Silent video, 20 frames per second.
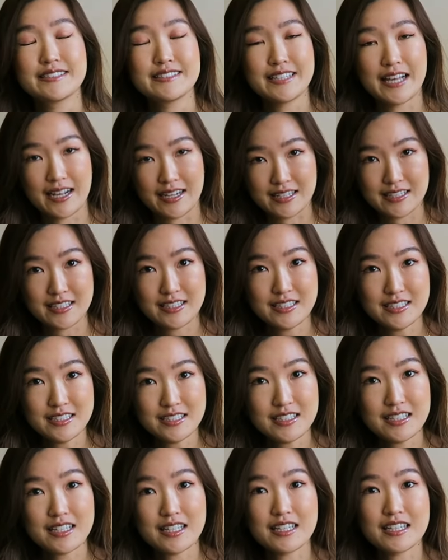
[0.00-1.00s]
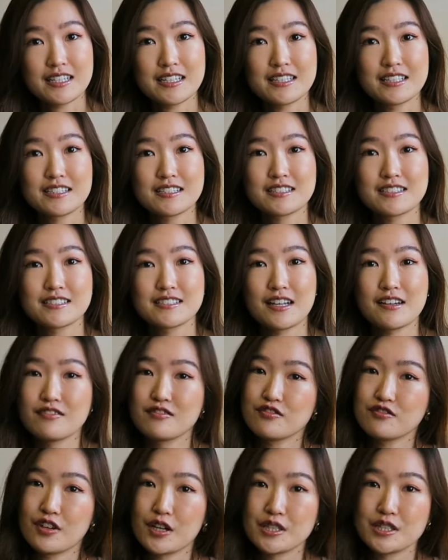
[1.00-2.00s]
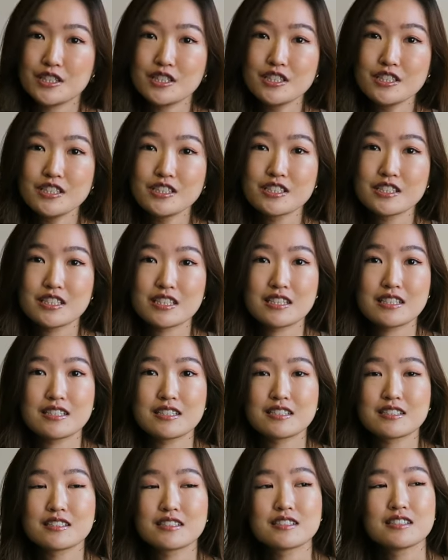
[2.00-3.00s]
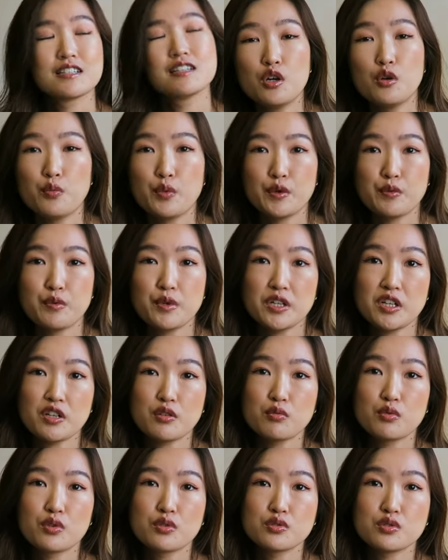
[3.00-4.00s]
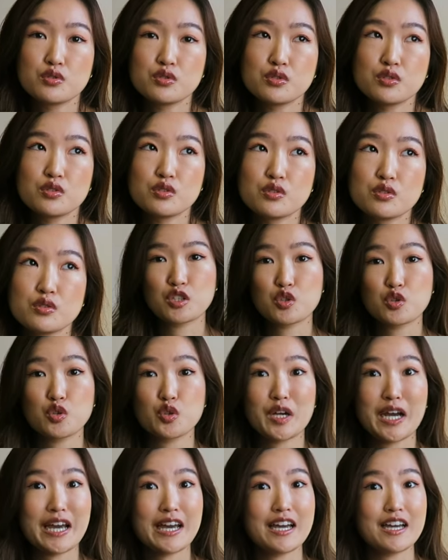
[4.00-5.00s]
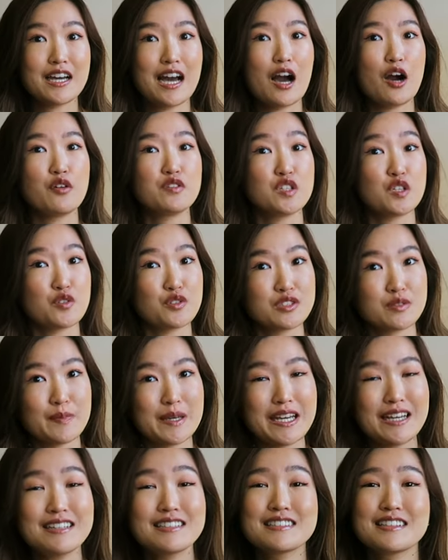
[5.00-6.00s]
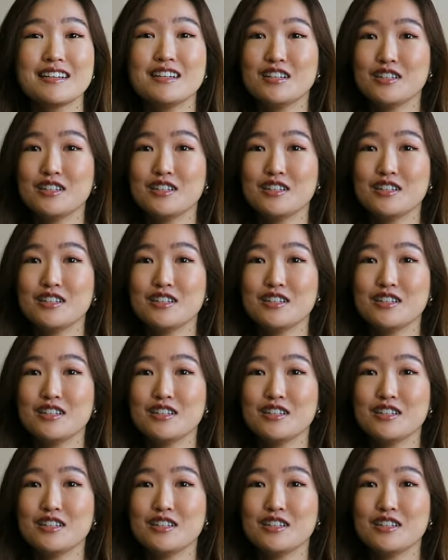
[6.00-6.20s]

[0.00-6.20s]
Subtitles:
Second, it is unfurnished because we really want to create our new space.